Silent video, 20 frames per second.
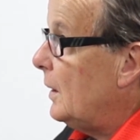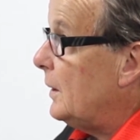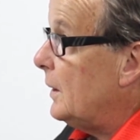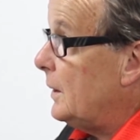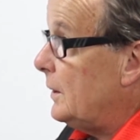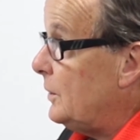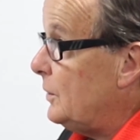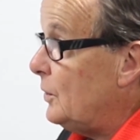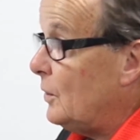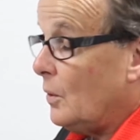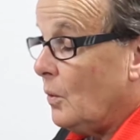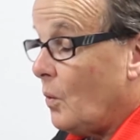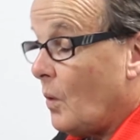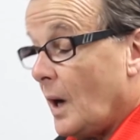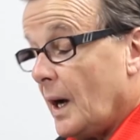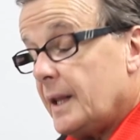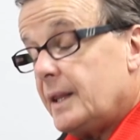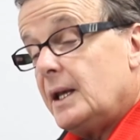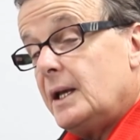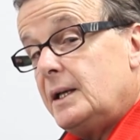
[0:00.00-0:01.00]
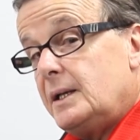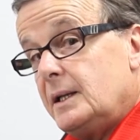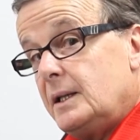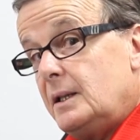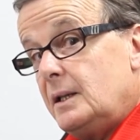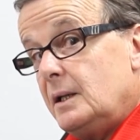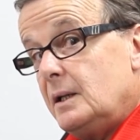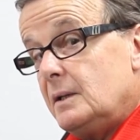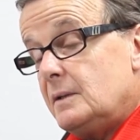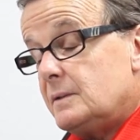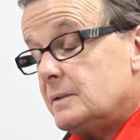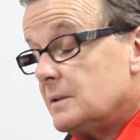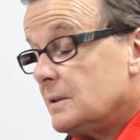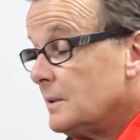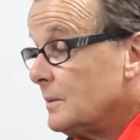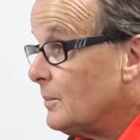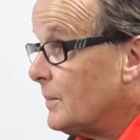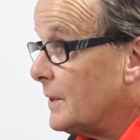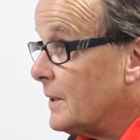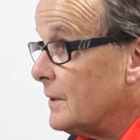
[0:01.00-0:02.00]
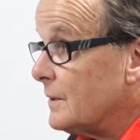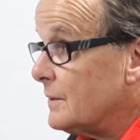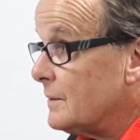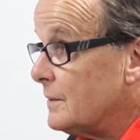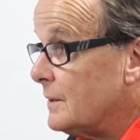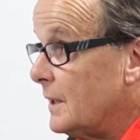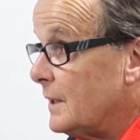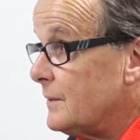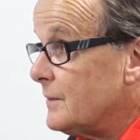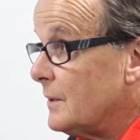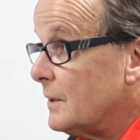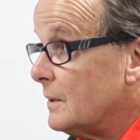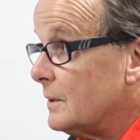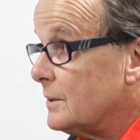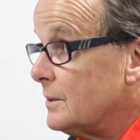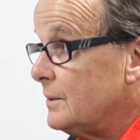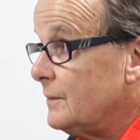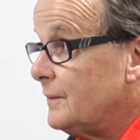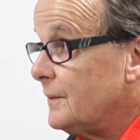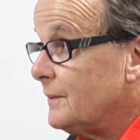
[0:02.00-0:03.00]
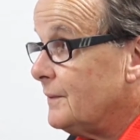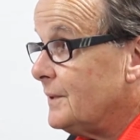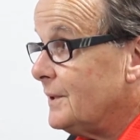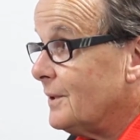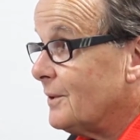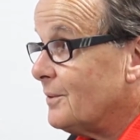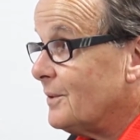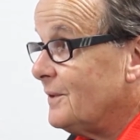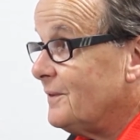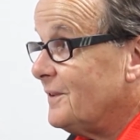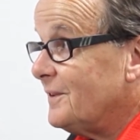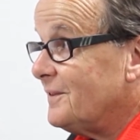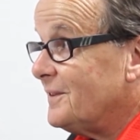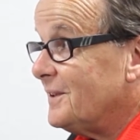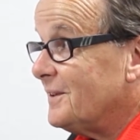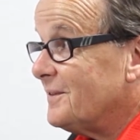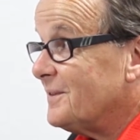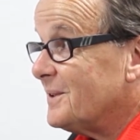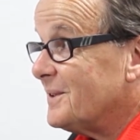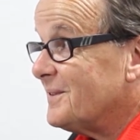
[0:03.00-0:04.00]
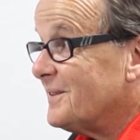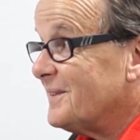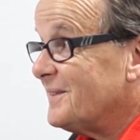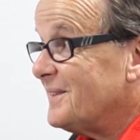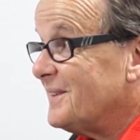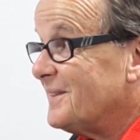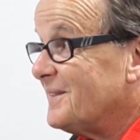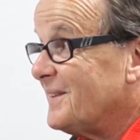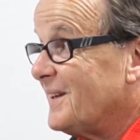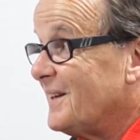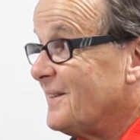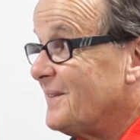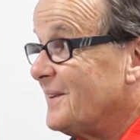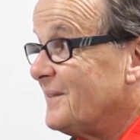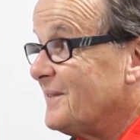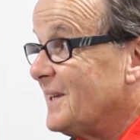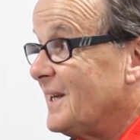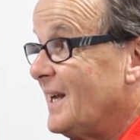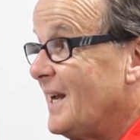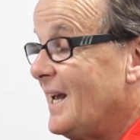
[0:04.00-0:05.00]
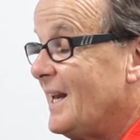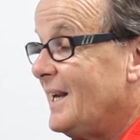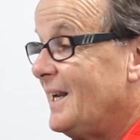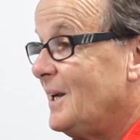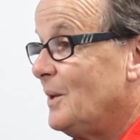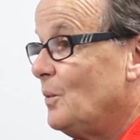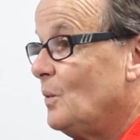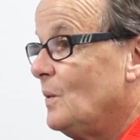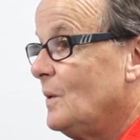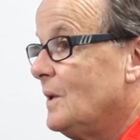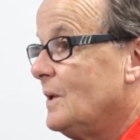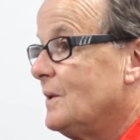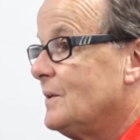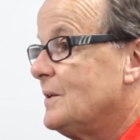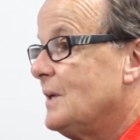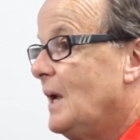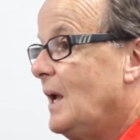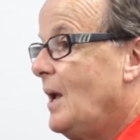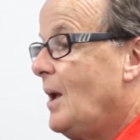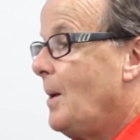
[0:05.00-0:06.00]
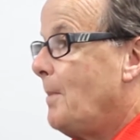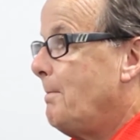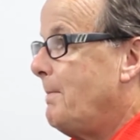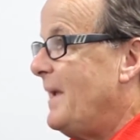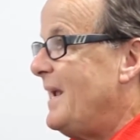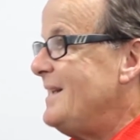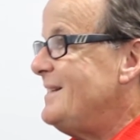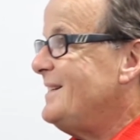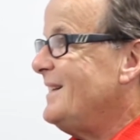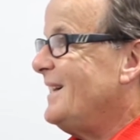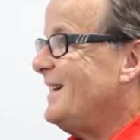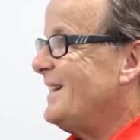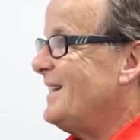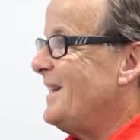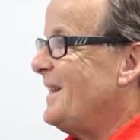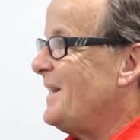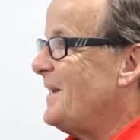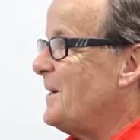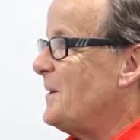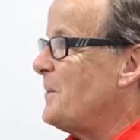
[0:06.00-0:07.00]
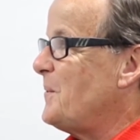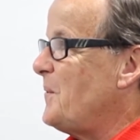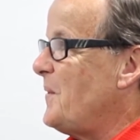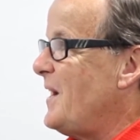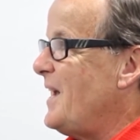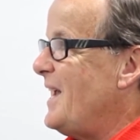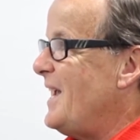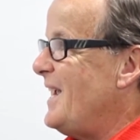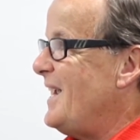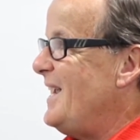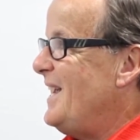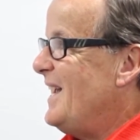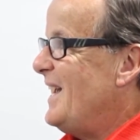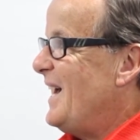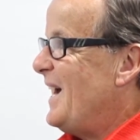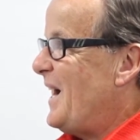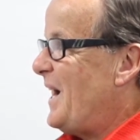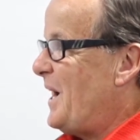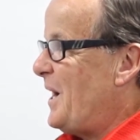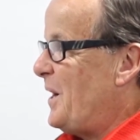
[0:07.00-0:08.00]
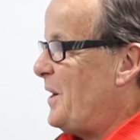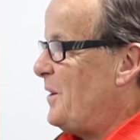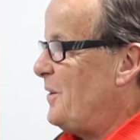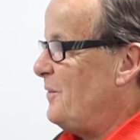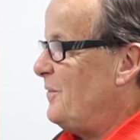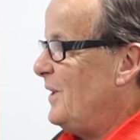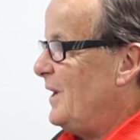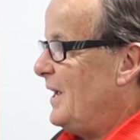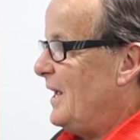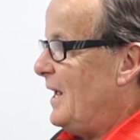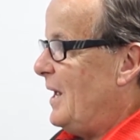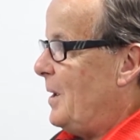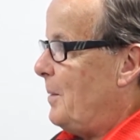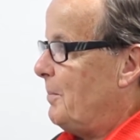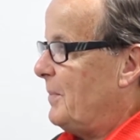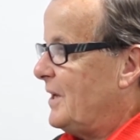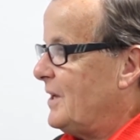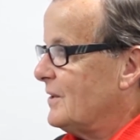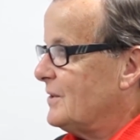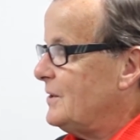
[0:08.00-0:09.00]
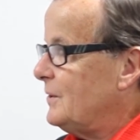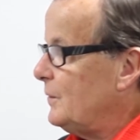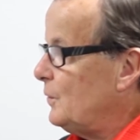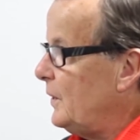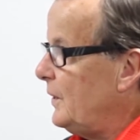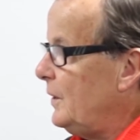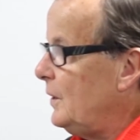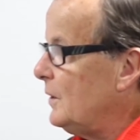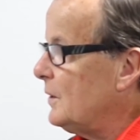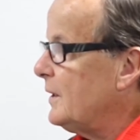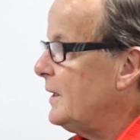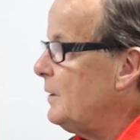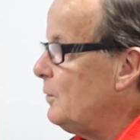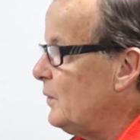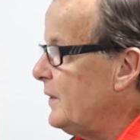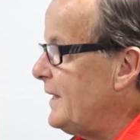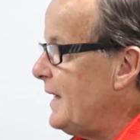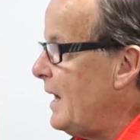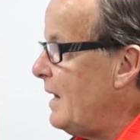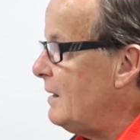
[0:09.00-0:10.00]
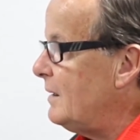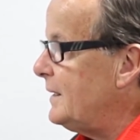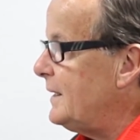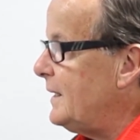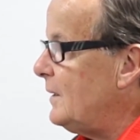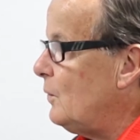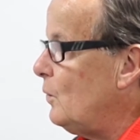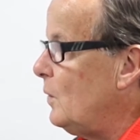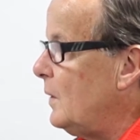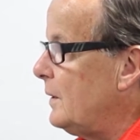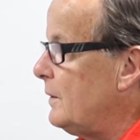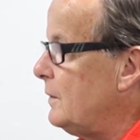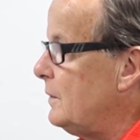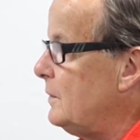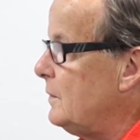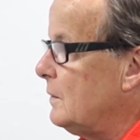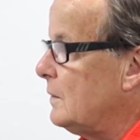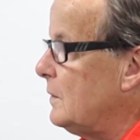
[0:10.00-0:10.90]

And you know why they did this? Because they sell a 250, a 350, a 450, a 550. And it was basically their way of, because here in reality, whether you're